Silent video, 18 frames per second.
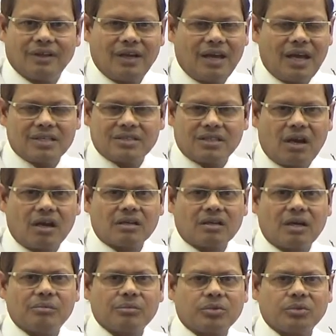has not
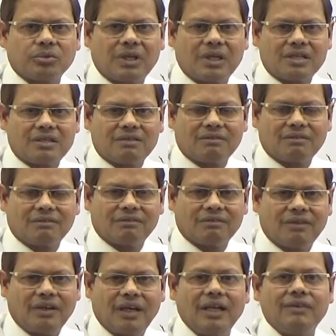come to that
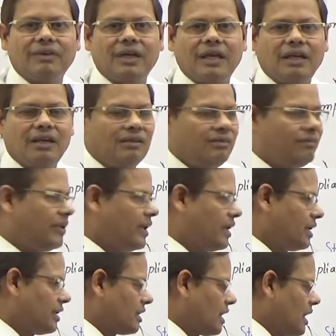level
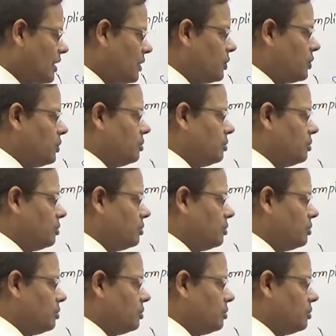where it can